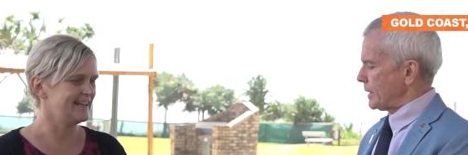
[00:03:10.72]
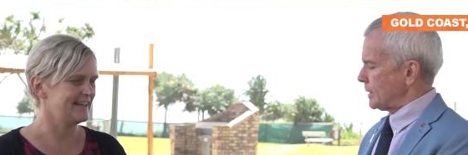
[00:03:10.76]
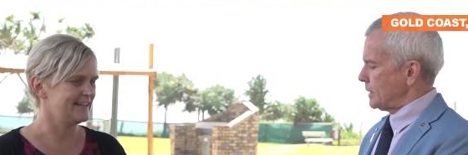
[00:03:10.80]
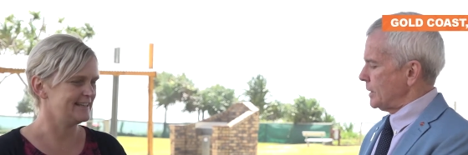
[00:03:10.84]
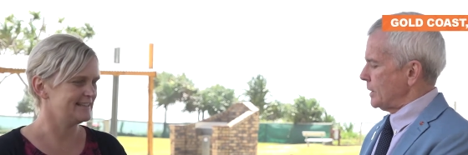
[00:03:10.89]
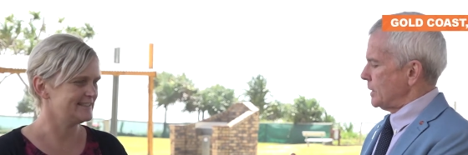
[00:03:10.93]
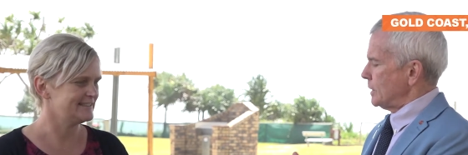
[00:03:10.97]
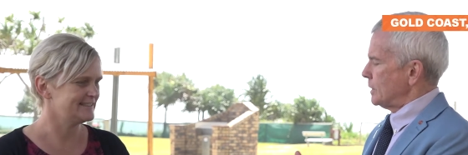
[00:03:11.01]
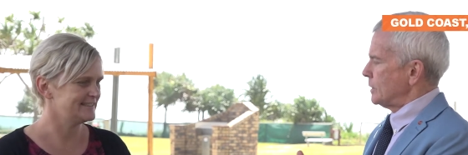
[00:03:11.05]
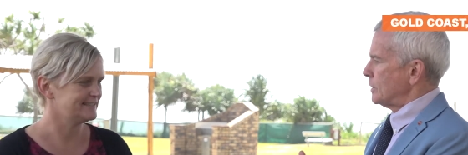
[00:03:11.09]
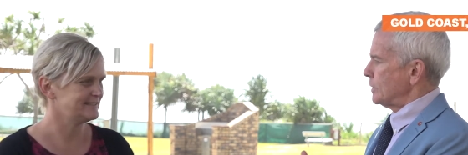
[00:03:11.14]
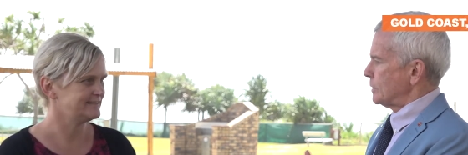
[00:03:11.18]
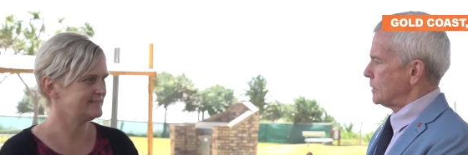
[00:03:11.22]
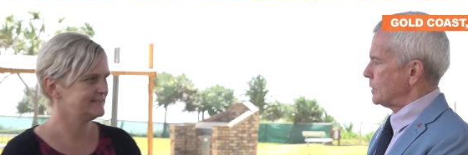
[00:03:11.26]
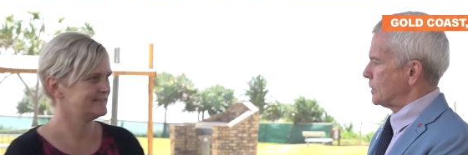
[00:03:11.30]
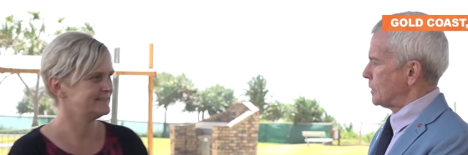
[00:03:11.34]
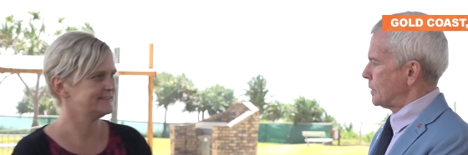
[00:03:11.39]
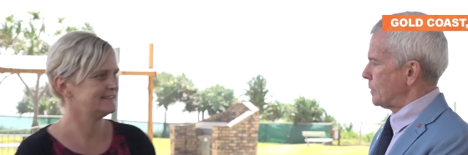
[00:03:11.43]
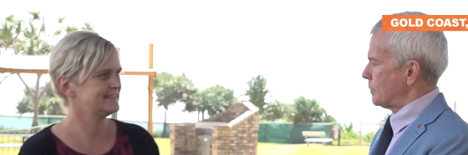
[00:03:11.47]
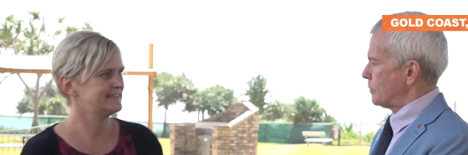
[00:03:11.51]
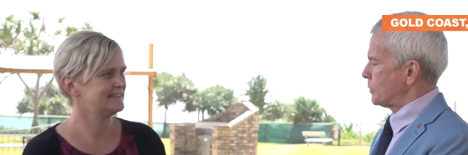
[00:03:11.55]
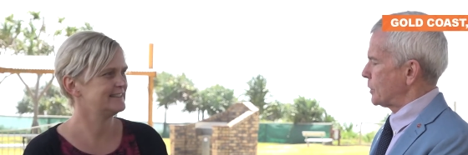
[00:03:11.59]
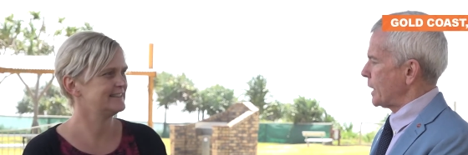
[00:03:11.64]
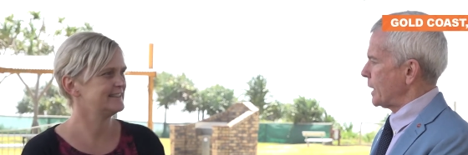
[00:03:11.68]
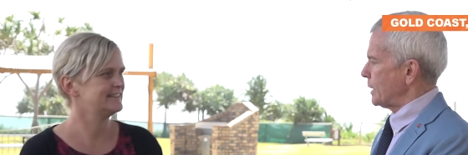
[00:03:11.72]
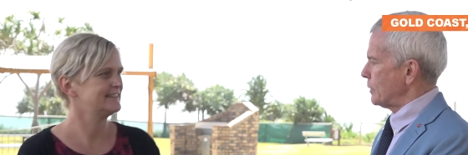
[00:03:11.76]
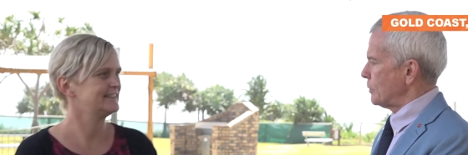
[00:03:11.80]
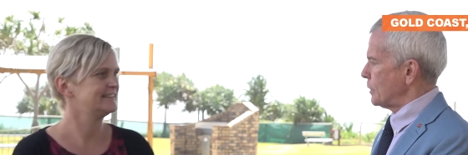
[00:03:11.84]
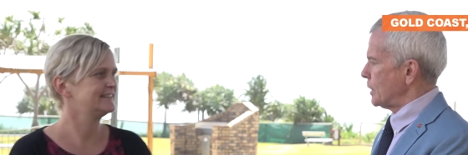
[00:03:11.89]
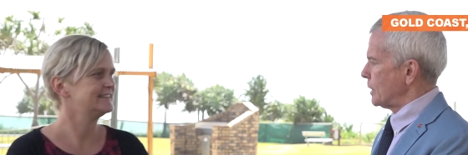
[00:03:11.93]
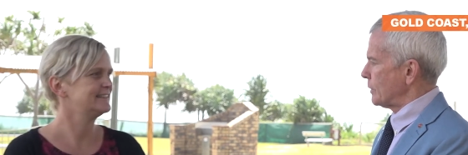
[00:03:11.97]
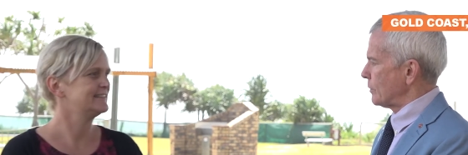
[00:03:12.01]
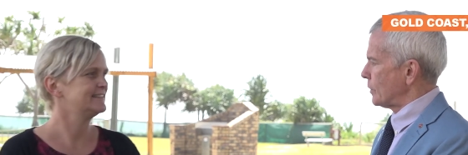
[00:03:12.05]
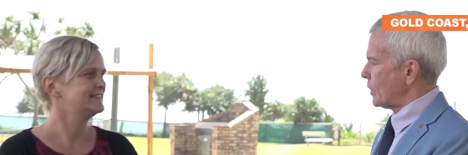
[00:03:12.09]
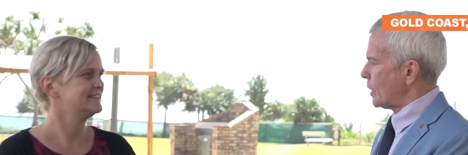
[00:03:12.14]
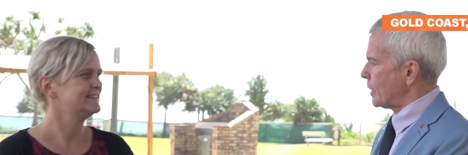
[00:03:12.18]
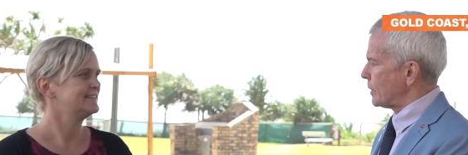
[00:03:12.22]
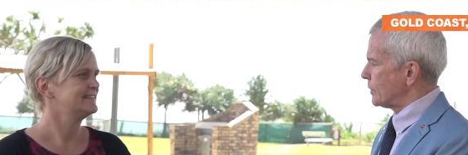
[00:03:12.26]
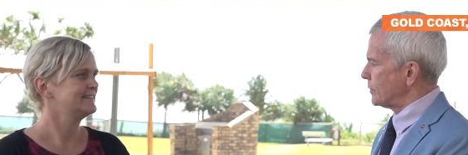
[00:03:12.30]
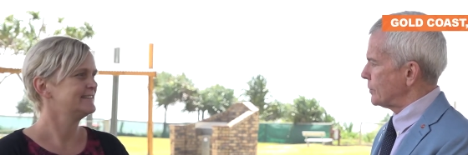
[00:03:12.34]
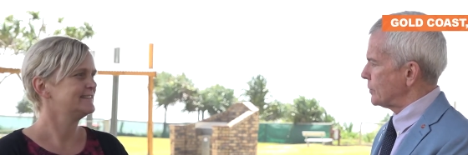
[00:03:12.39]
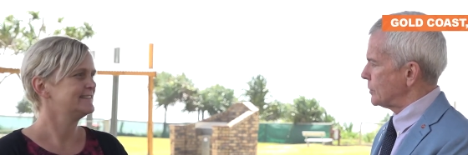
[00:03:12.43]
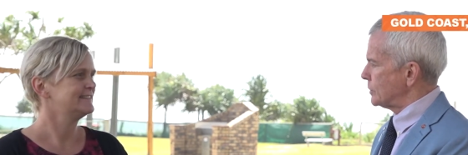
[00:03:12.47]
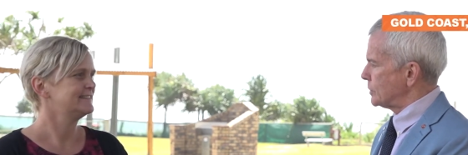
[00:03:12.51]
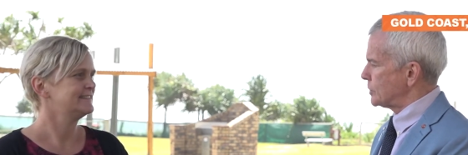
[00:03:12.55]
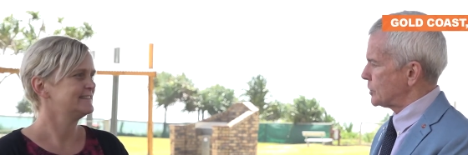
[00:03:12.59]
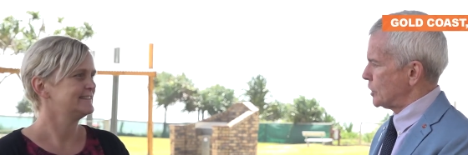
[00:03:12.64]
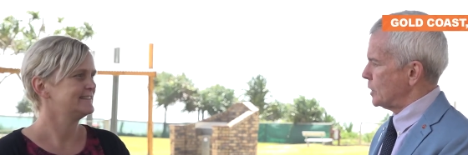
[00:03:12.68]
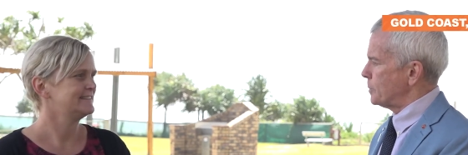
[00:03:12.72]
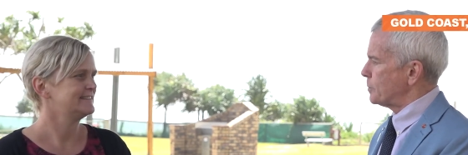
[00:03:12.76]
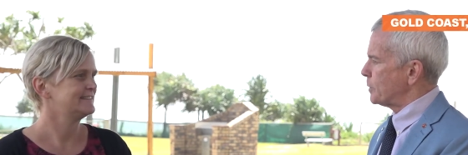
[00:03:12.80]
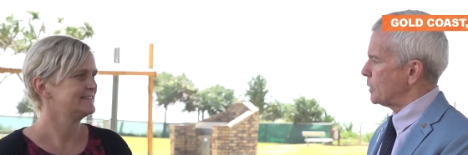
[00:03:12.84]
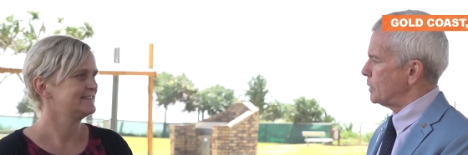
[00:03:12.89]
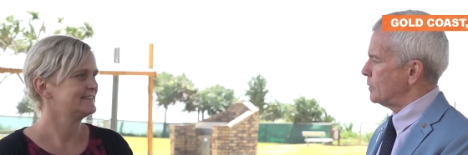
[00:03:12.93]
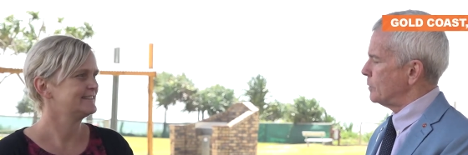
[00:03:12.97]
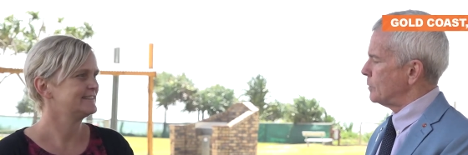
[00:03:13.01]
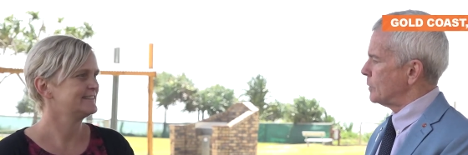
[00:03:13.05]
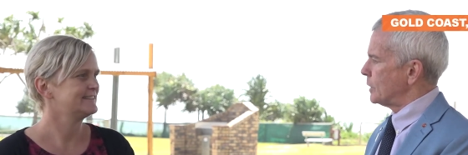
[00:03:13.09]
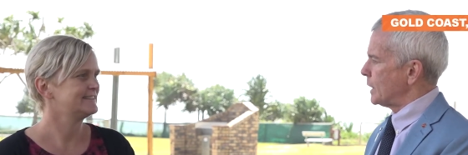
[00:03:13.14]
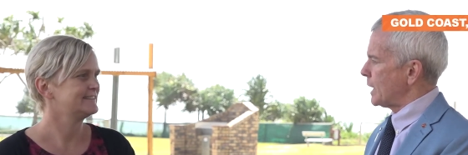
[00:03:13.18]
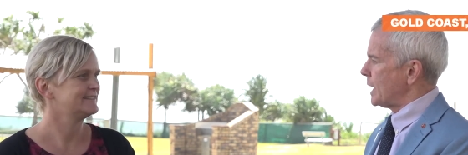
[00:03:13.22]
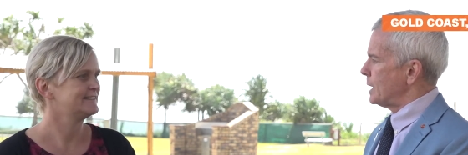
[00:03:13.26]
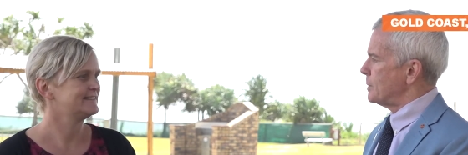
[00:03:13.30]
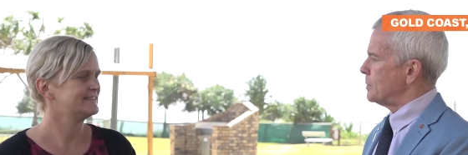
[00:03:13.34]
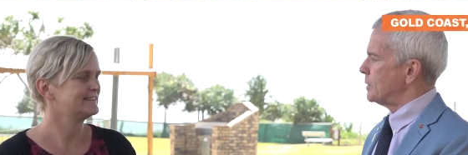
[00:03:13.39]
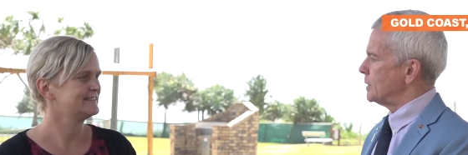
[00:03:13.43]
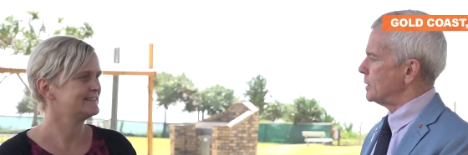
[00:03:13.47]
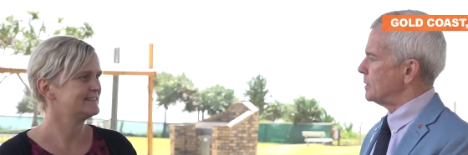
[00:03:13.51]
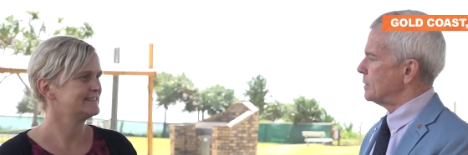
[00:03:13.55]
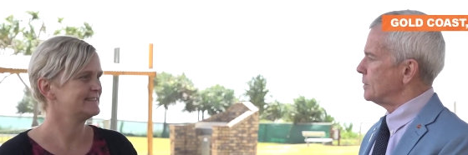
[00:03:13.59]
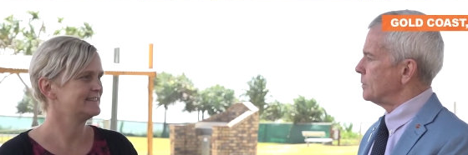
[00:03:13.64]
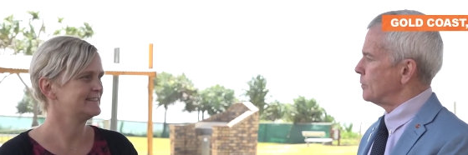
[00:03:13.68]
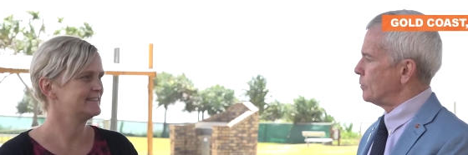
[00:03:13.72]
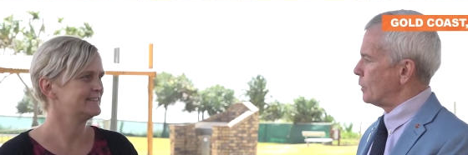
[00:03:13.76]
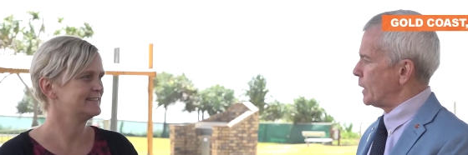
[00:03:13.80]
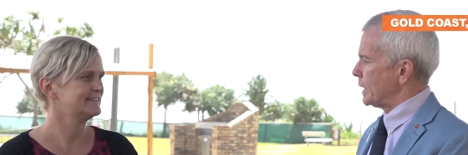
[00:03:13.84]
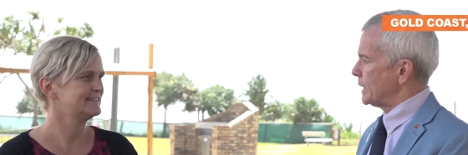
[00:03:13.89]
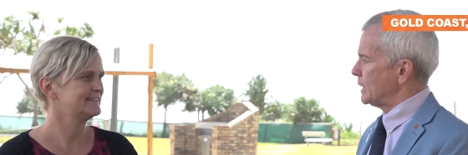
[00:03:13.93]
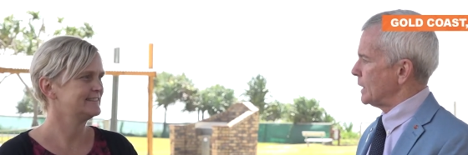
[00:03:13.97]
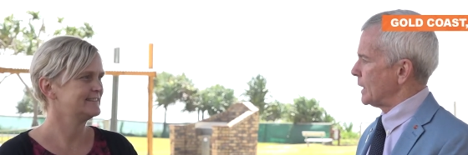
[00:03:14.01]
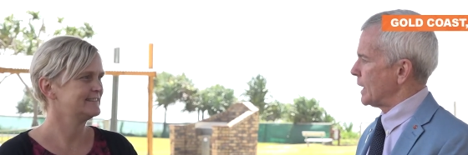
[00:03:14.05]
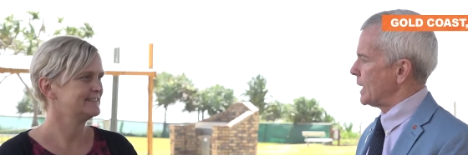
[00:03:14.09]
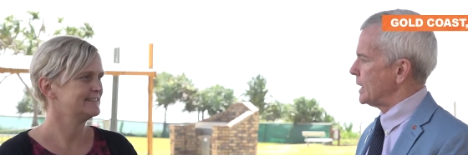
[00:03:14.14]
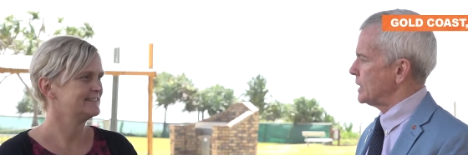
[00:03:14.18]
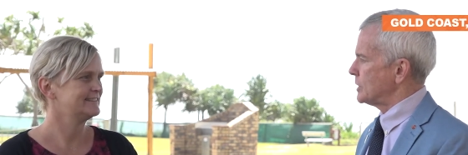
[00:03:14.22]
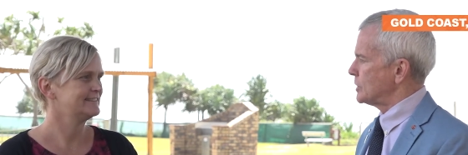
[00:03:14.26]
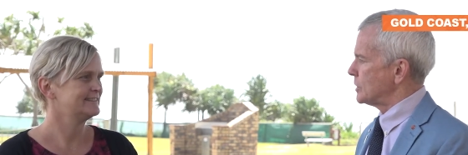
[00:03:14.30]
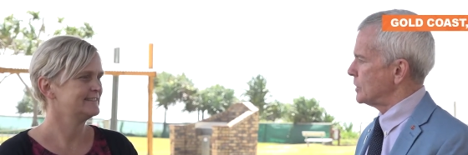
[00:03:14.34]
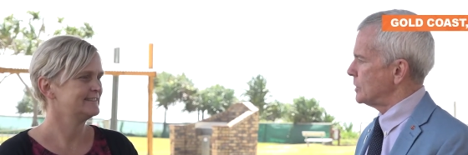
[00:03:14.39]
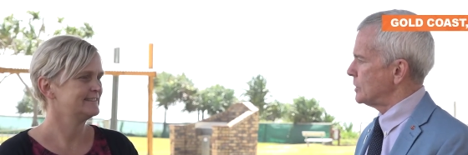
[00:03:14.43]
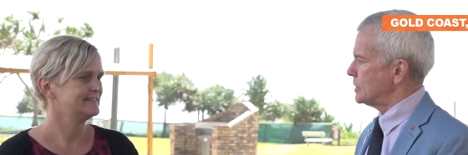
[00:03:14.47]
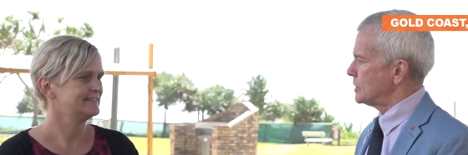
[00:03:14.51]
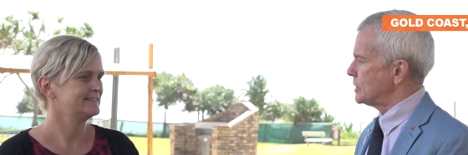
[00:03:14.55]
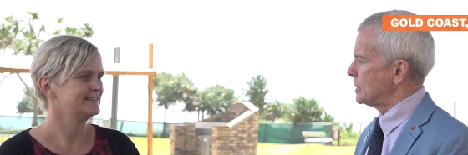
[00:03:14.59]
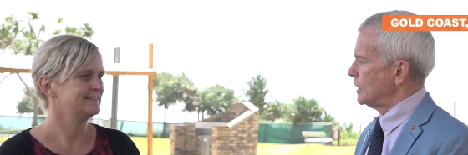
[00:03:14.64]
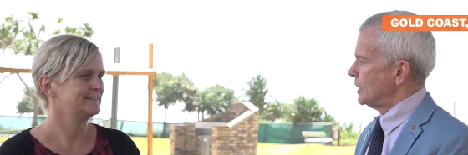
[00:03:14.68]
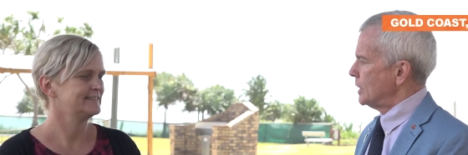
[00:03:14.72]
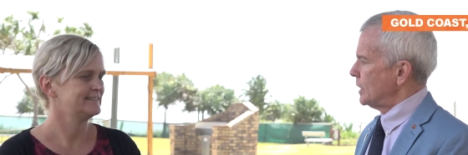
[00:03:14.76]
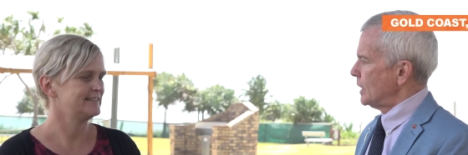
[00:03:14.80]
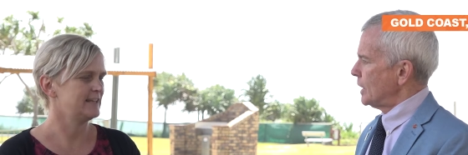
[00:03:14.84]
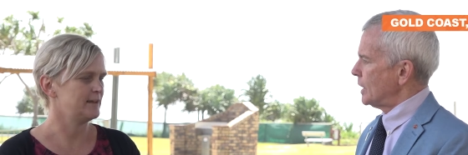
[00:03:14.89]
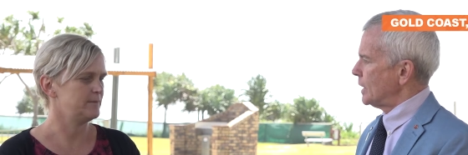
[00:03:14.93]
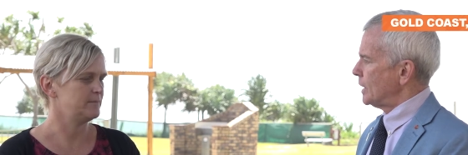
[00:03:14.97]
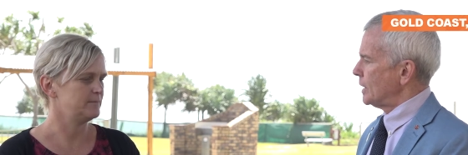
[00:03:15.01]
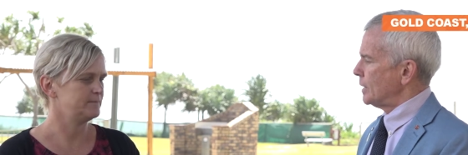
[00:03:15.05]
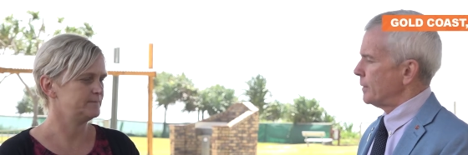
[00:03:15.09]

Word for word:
Speaker 1: yeah. getting rid of a lot of stupid labour regulations, yeah.